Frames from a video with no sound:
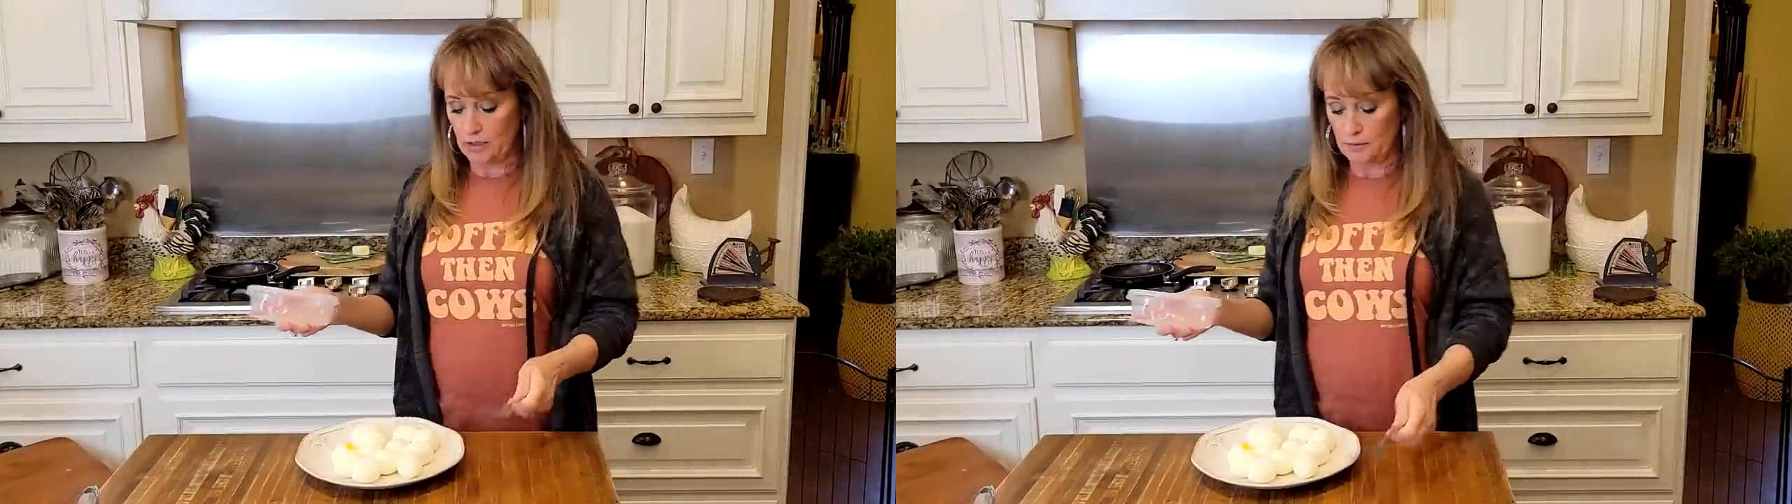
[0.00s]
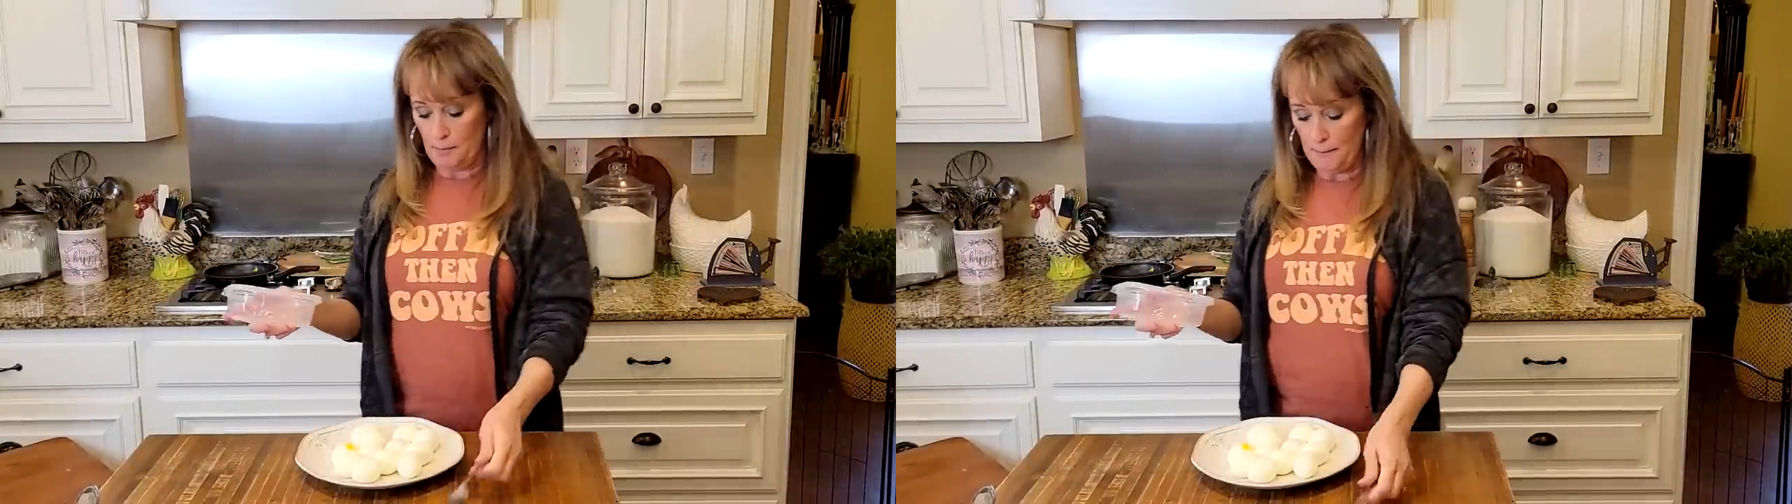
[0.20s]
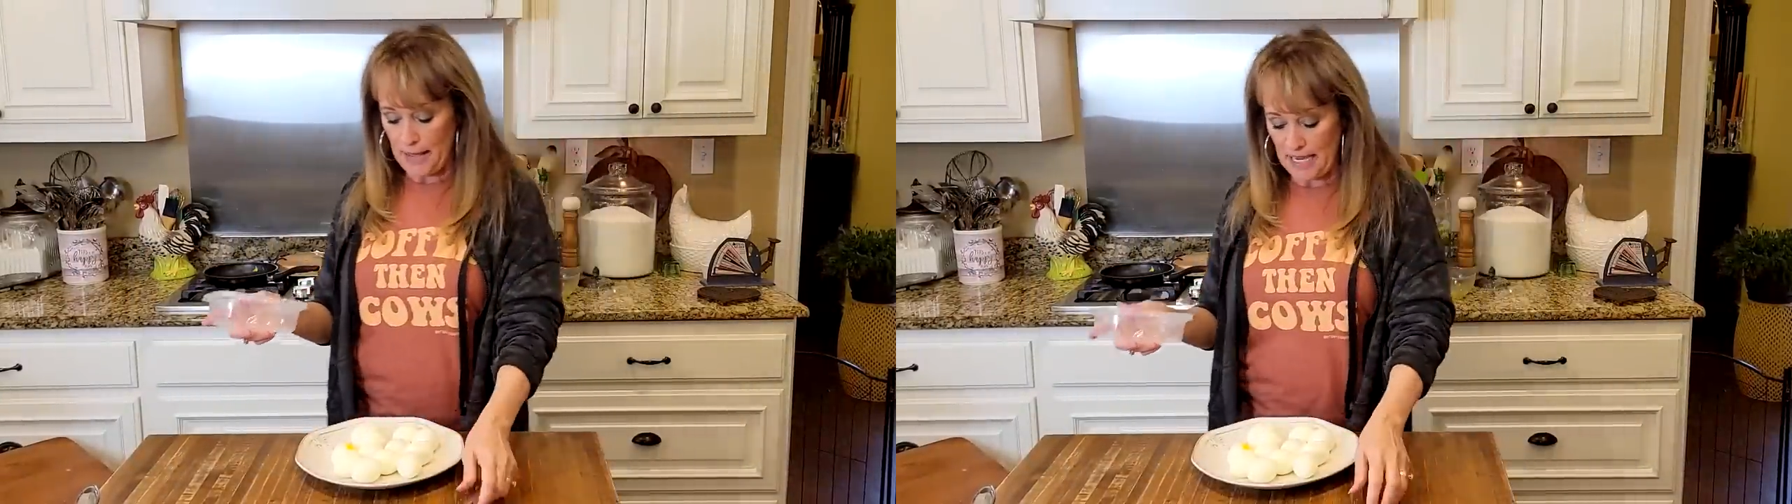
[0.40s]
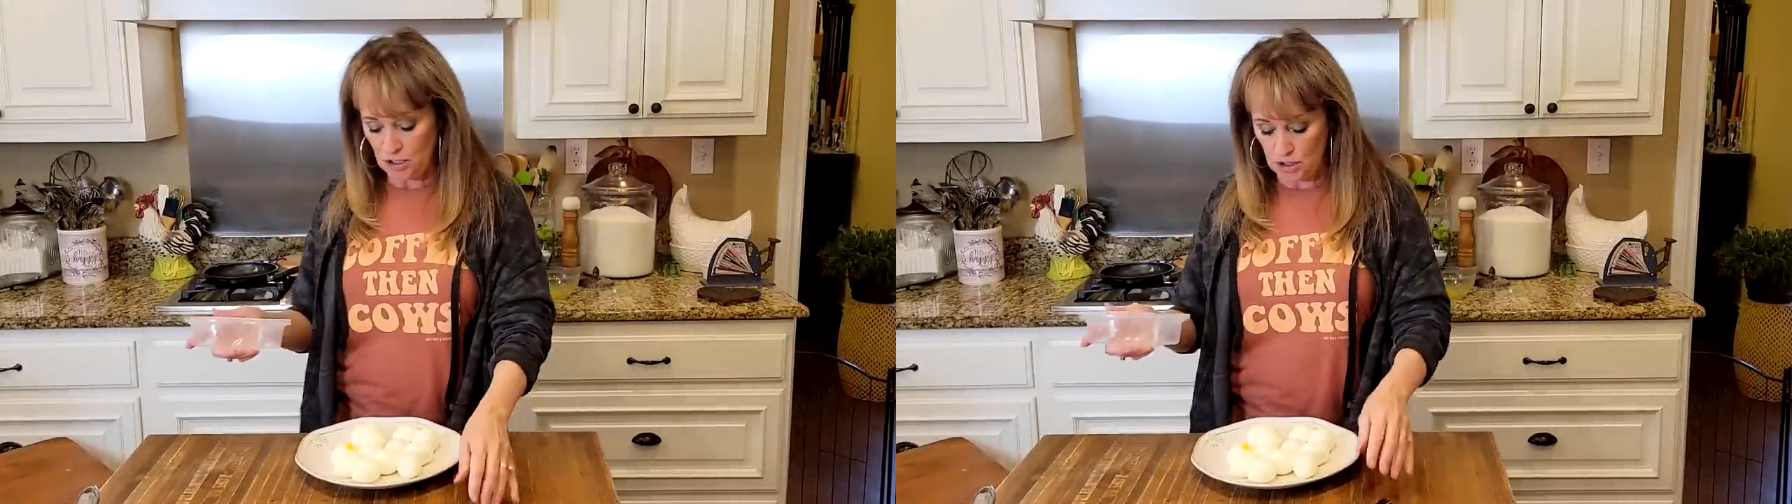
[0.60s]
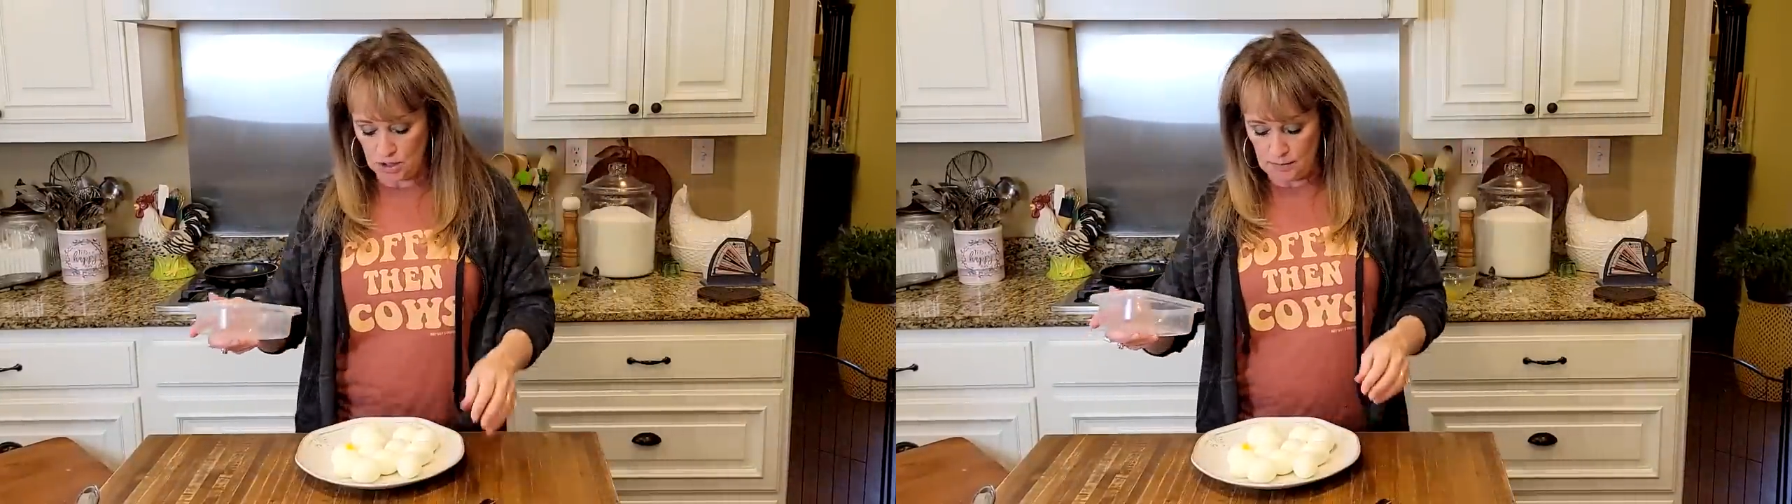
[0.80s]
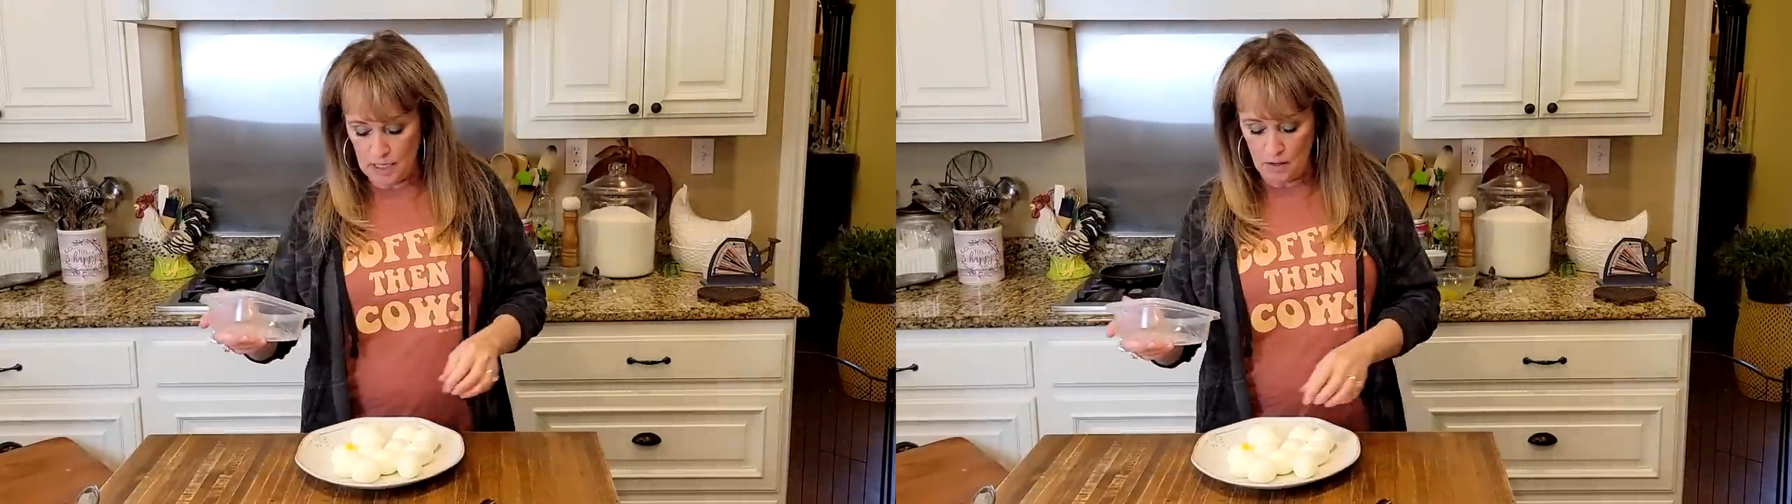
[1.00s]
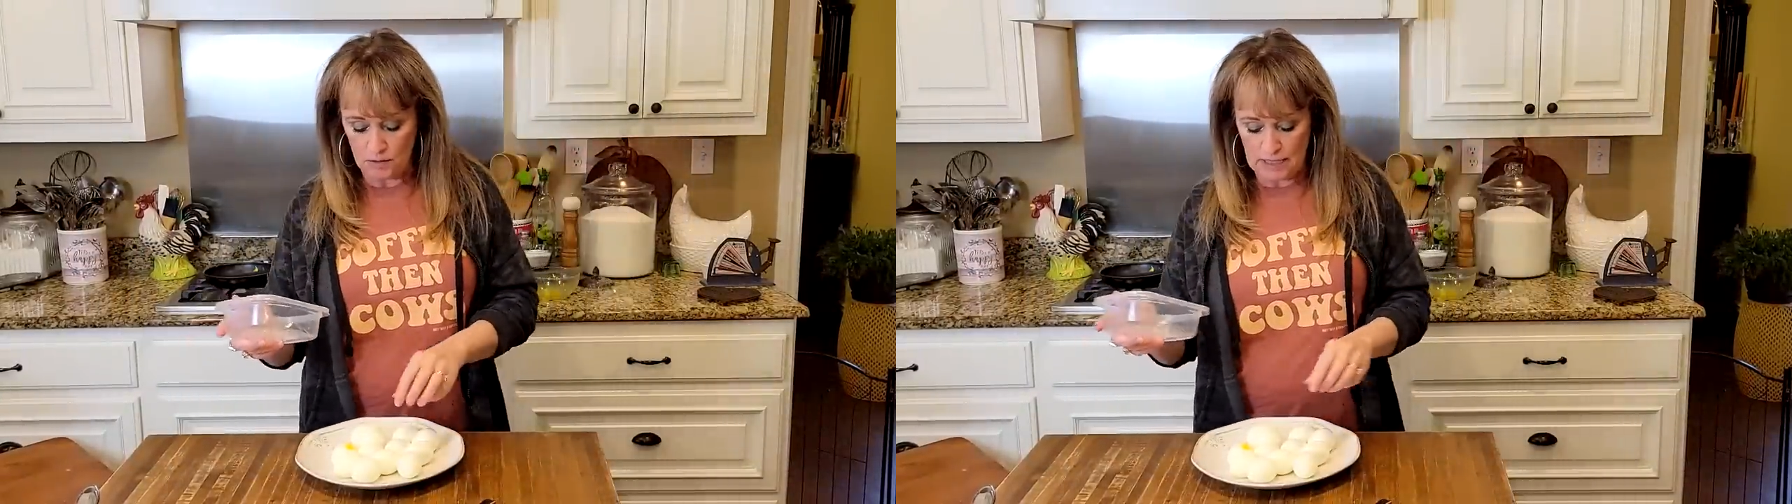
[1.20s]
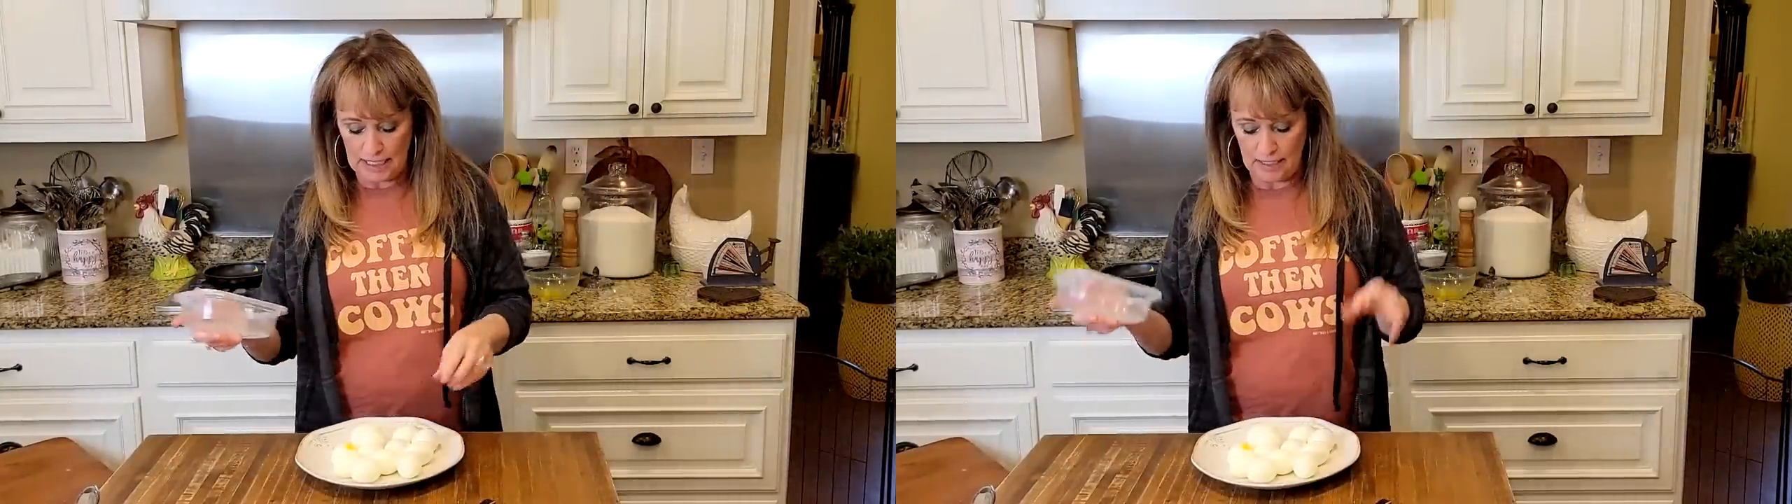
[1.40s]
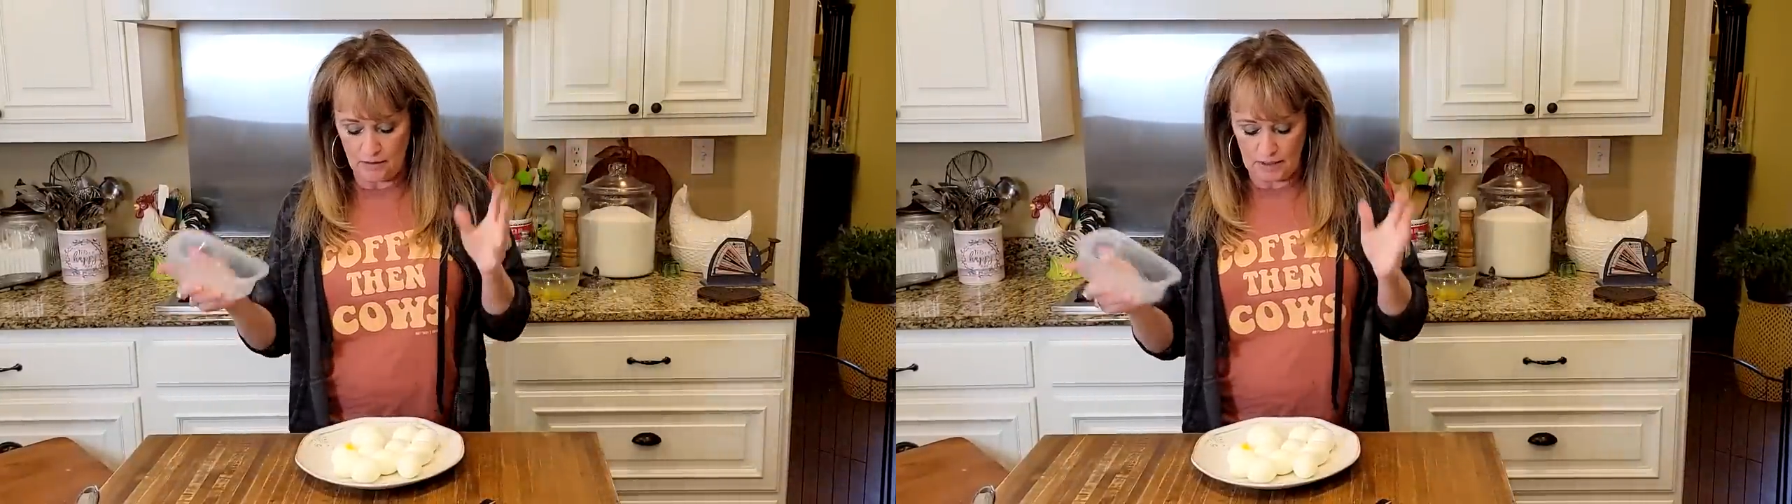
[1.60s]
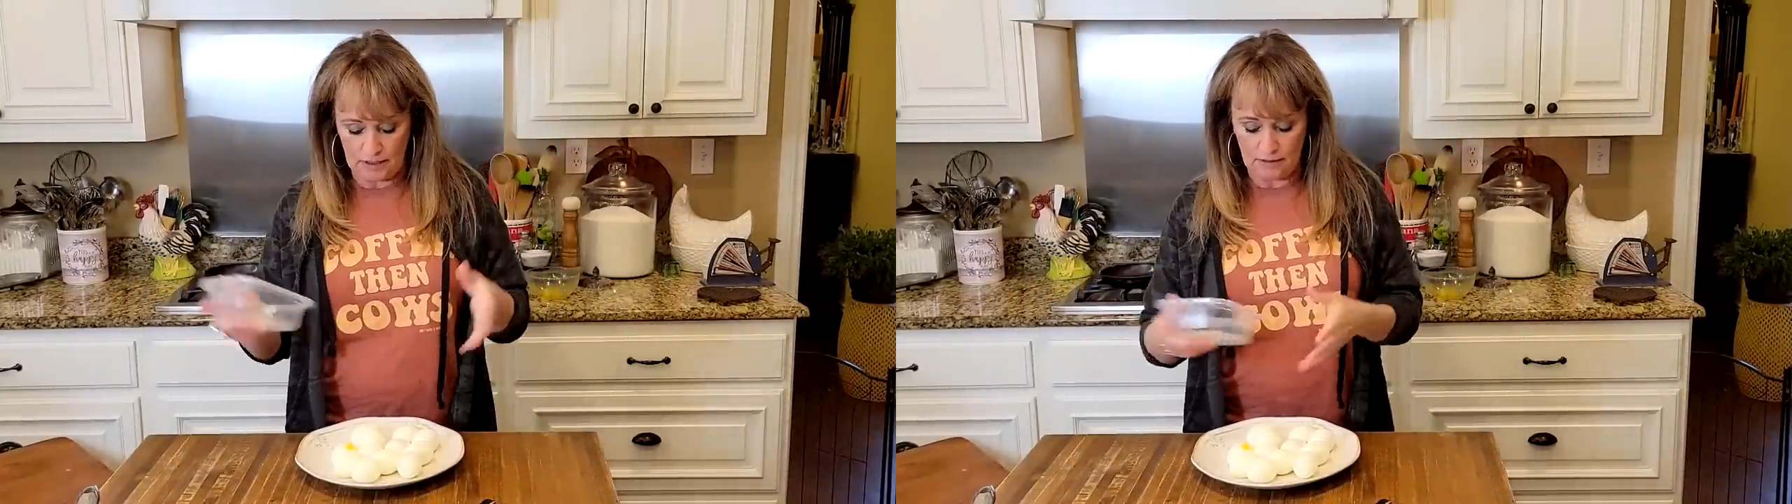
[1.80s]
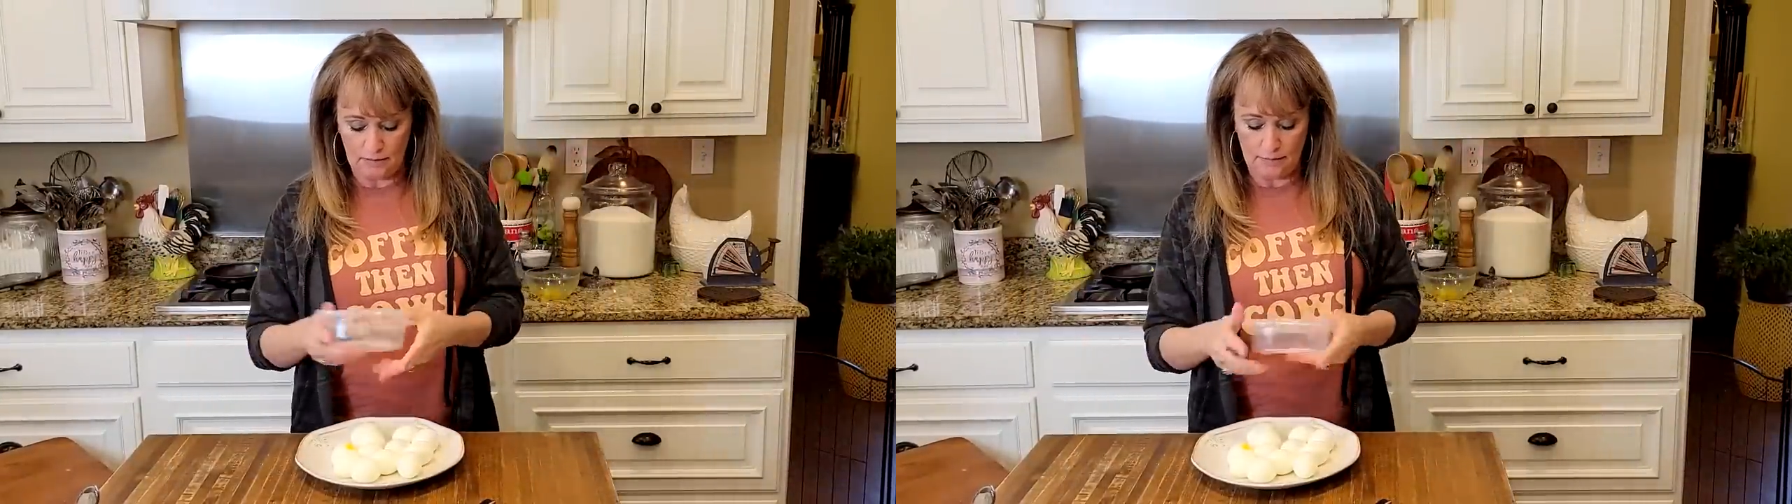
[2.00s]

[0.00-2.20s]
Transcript: to mashing them all down and